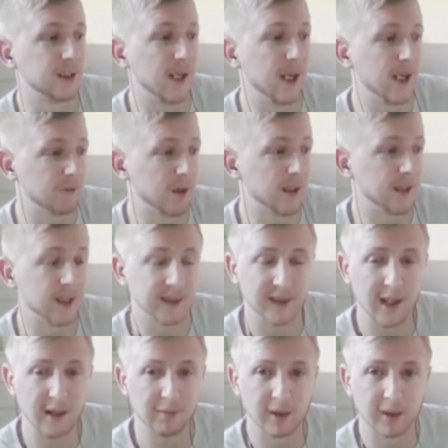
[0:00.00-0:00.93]
Get
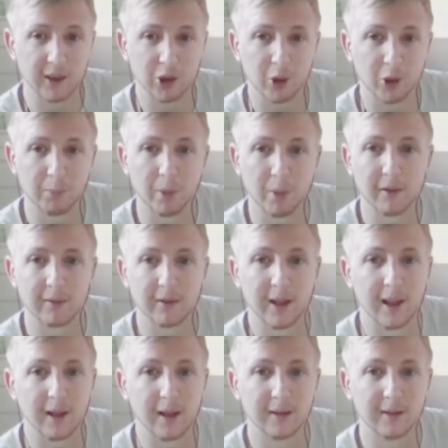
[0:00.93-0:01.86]
ready, definitely jump
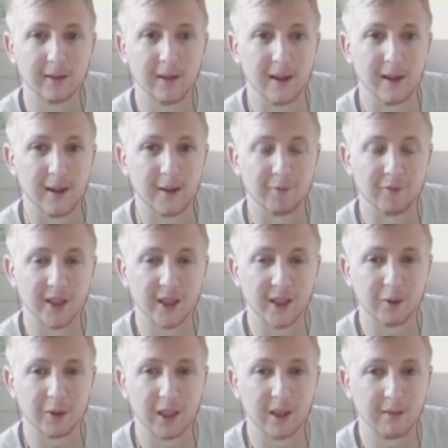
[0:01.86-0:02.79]
on that uh,
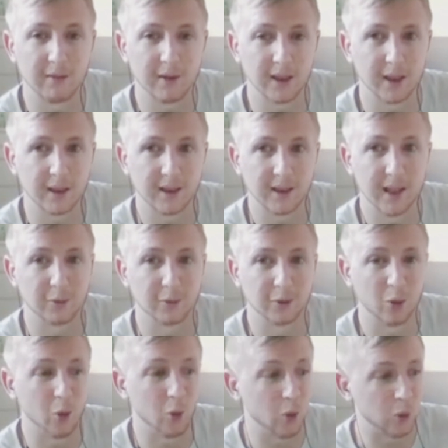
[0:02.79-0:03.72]
video series. That
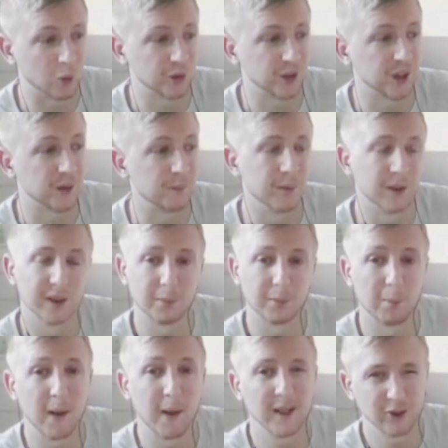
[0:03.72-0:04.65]
sounds awesome,
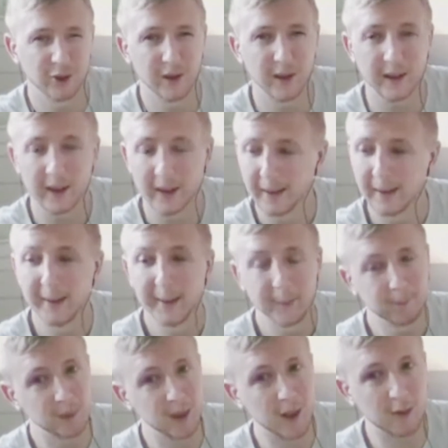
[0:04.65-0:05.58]
especially
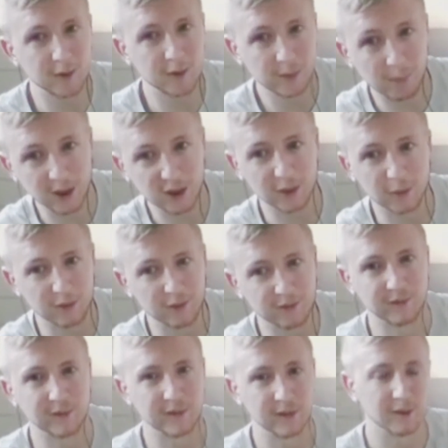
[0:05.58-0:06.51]
you know,
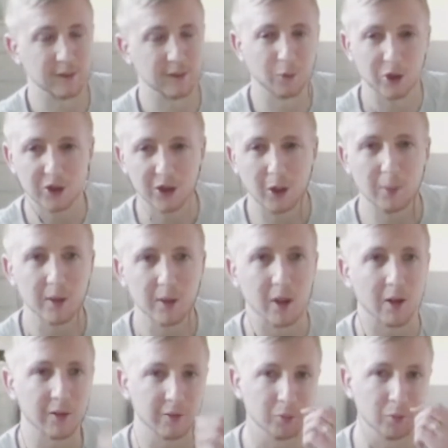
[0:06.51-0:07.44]
especially with what's
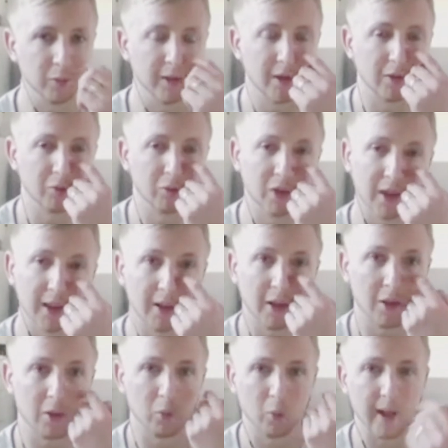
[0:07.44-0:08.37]
going on, and we don't really
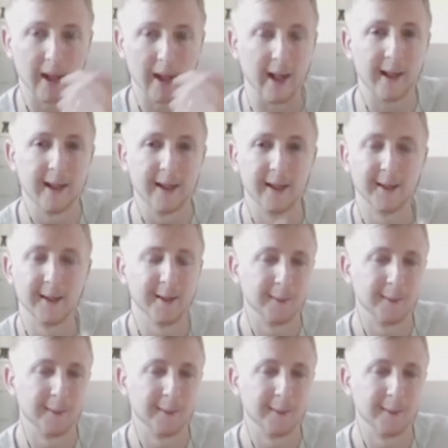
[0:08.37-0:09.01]
know where